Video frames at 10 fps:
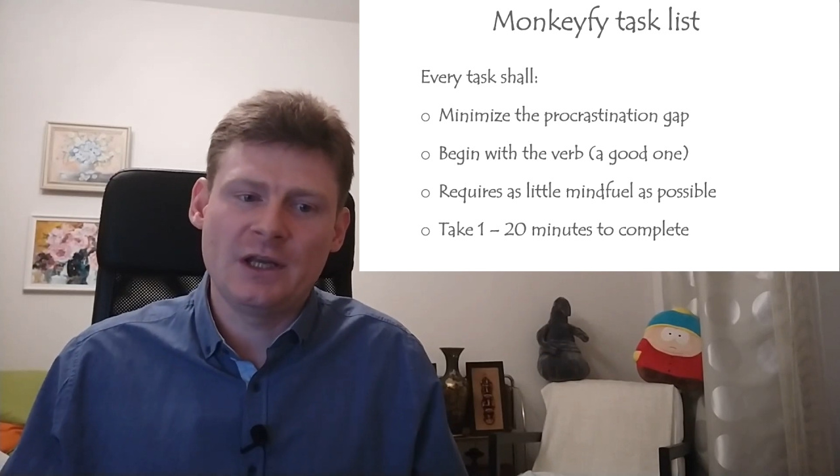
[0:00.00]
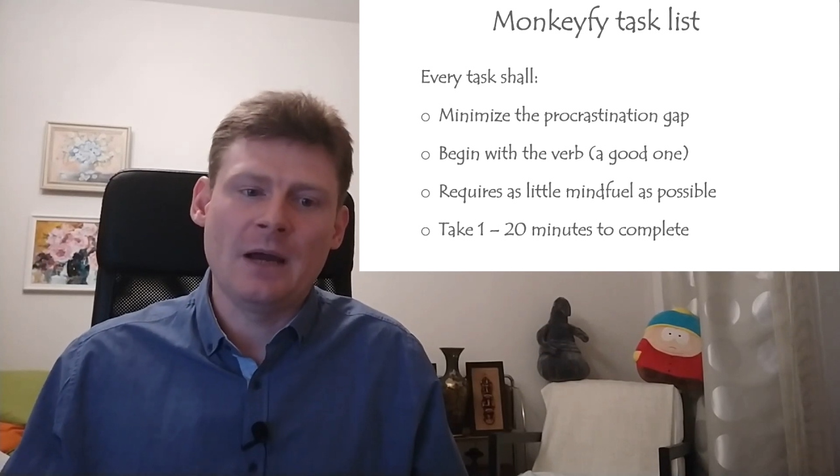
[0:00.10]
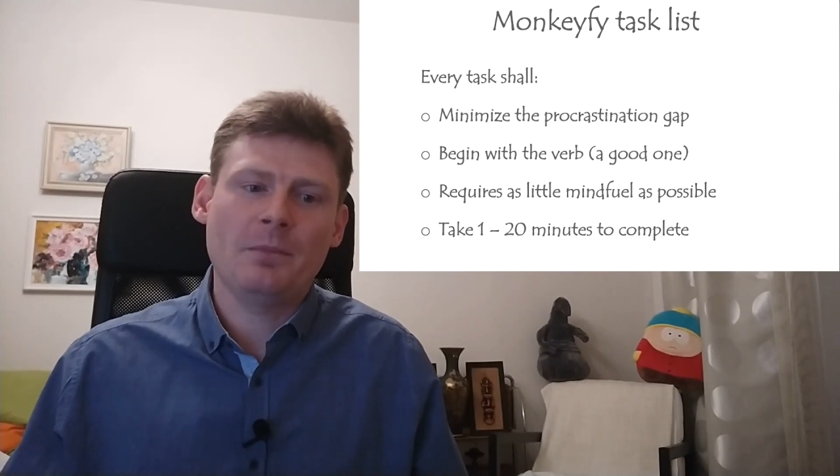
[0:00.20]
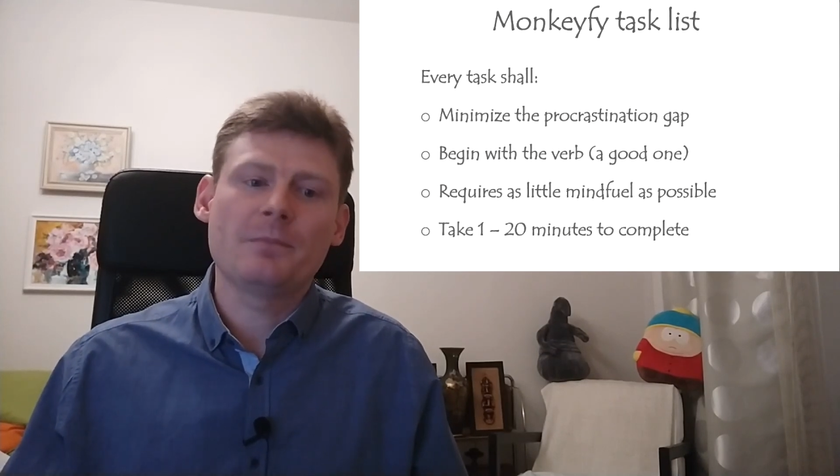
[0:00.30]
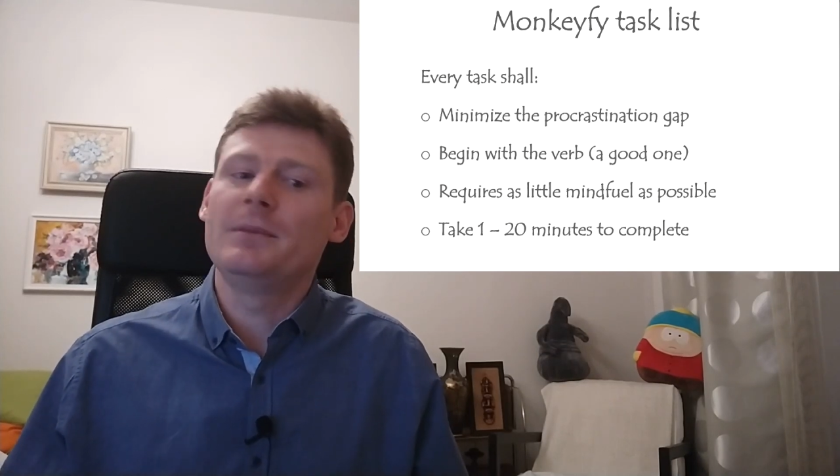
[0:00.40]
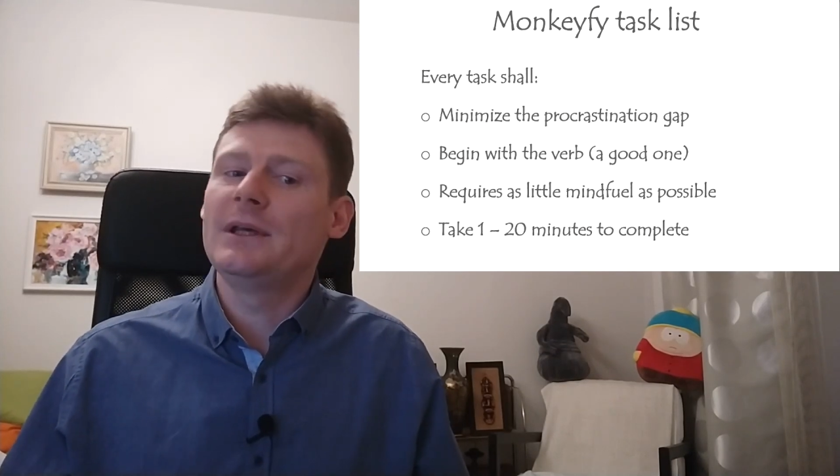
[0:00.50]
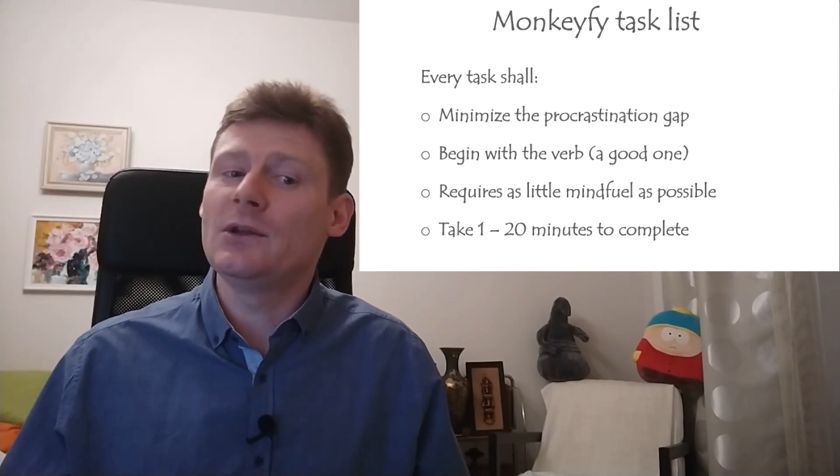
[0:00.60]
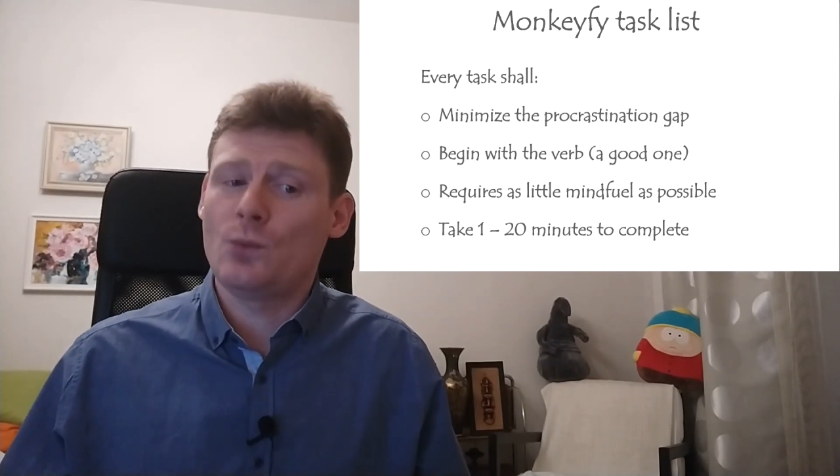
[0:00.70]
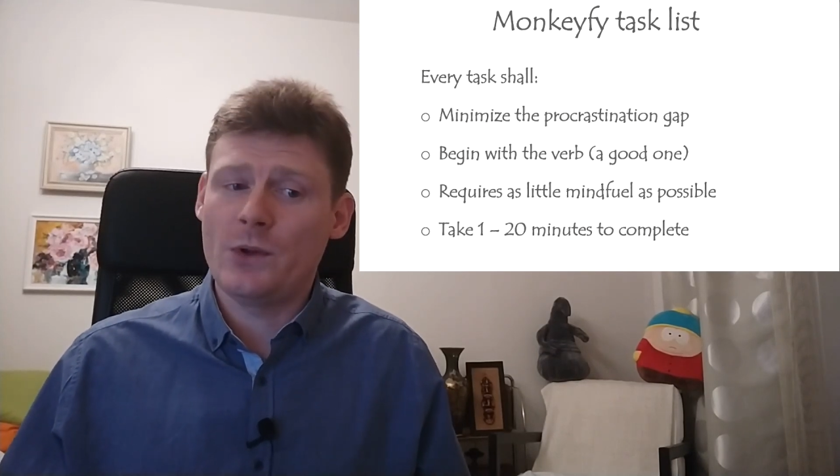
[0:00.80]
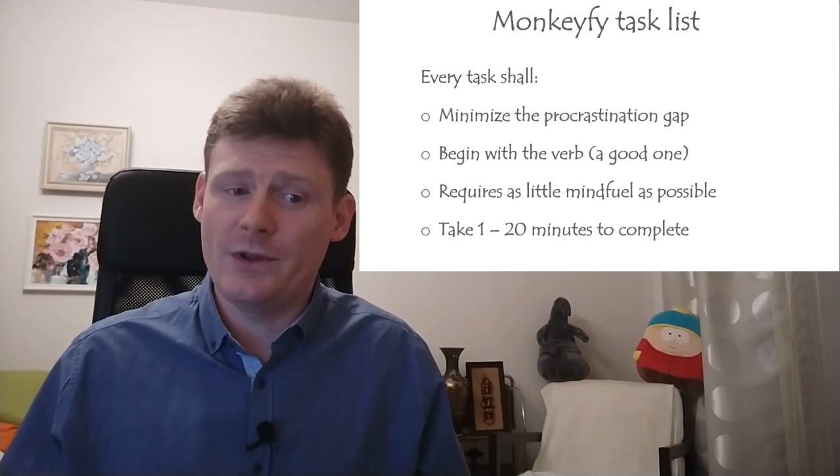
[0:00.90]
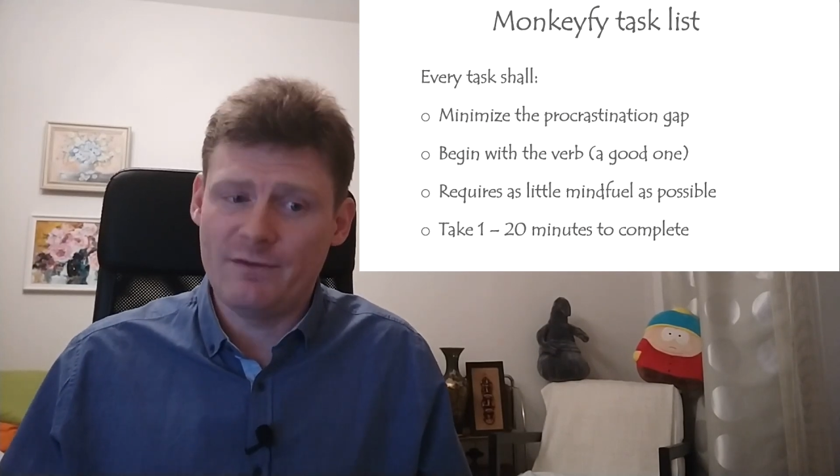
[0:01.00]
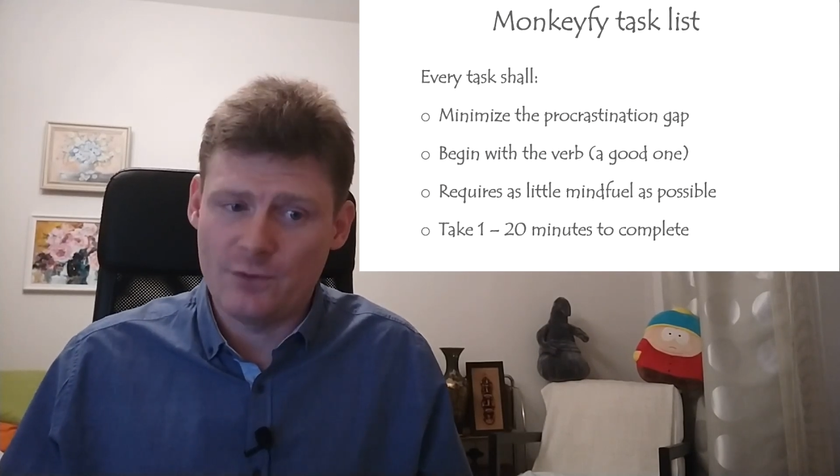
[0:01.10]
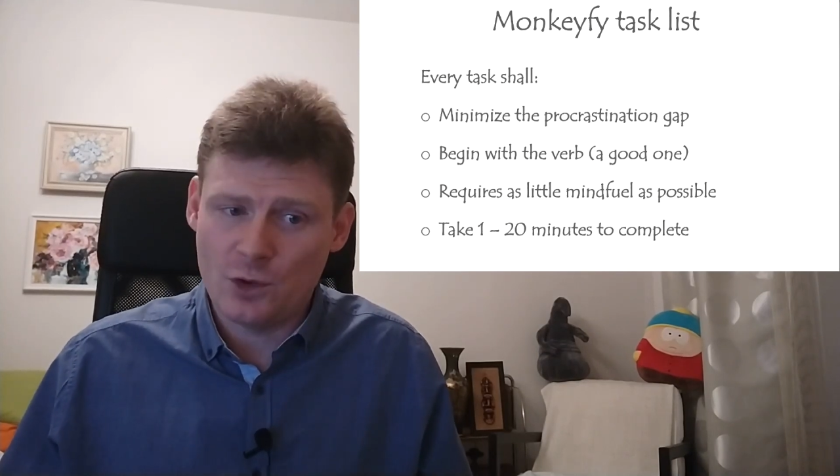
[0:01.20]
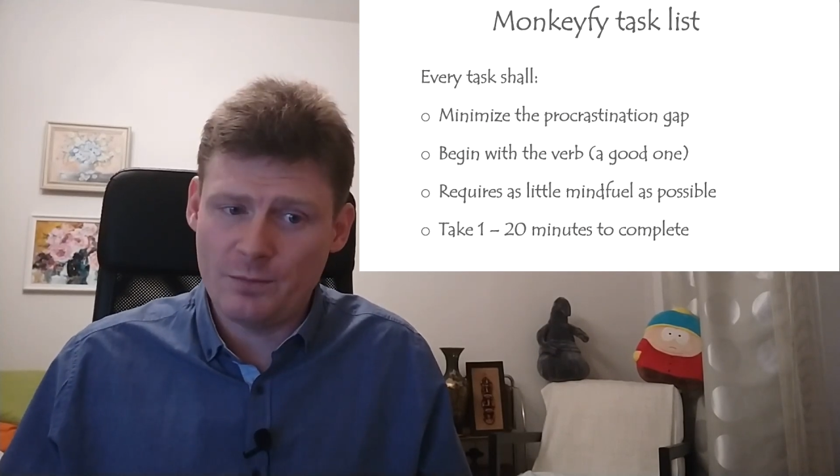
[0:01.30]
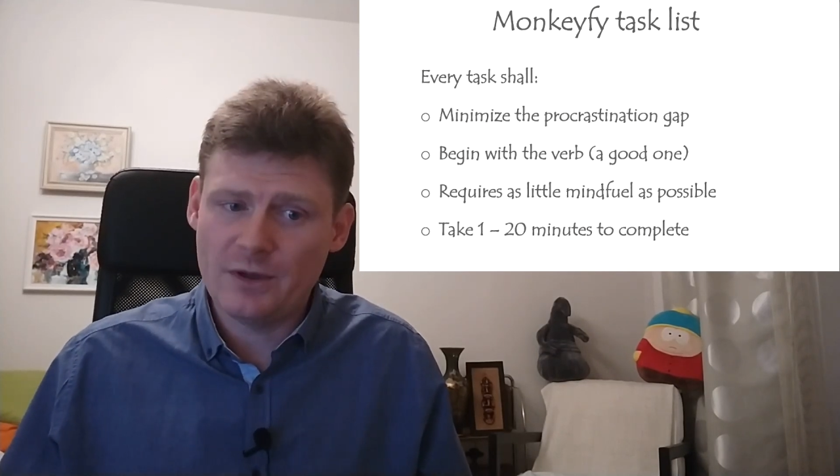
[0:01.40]
gap, begin with a
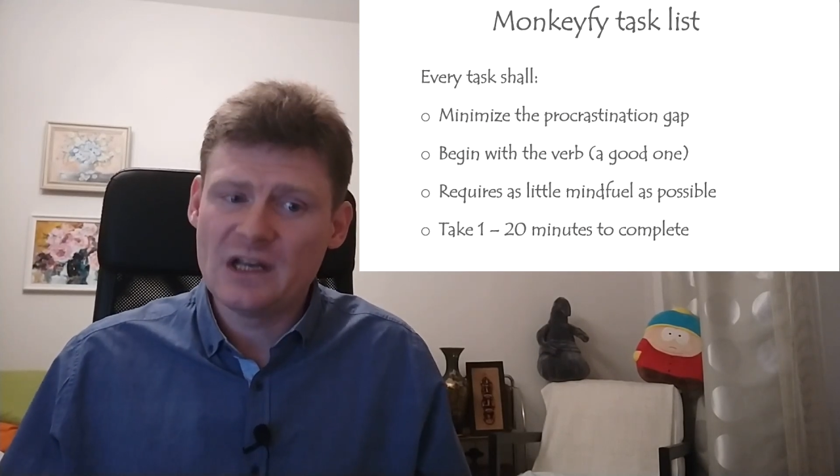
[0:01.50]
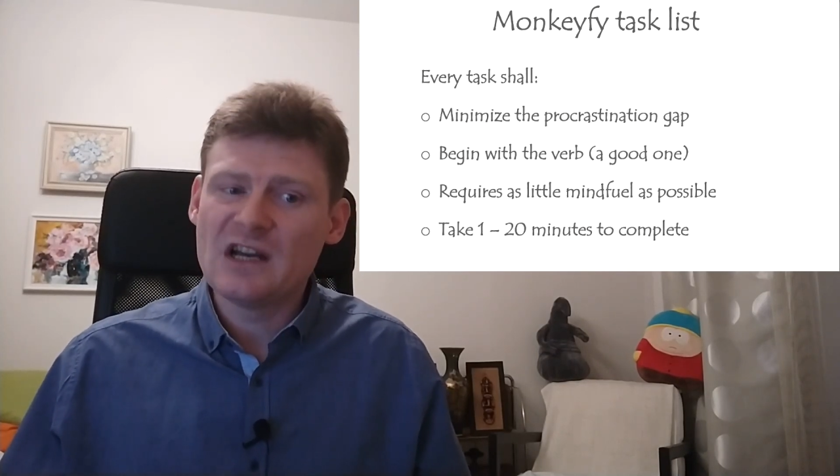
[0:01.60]
verb,